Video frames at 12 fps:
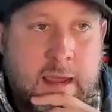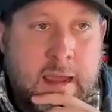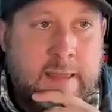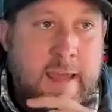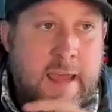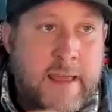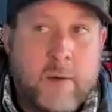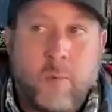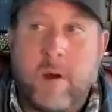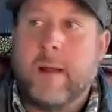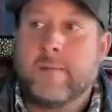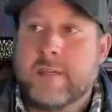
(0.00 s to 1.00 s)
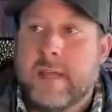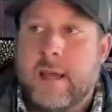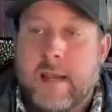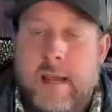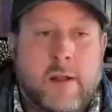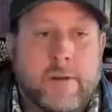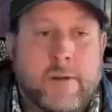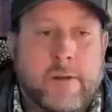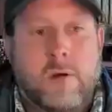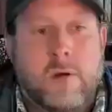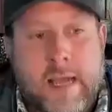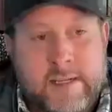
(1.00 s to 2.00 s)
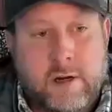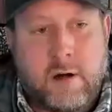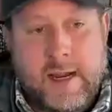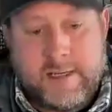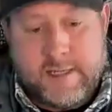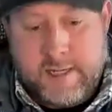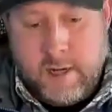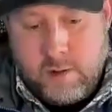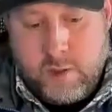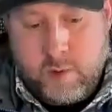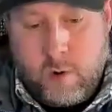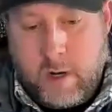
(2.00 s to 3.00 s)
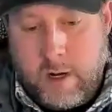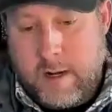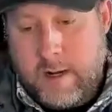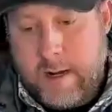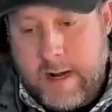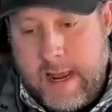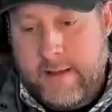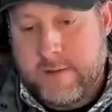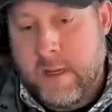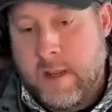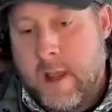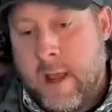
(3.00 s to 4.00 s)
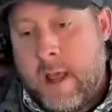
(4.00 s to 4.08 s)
and then what I'm seeing now too is as our SEO is working, as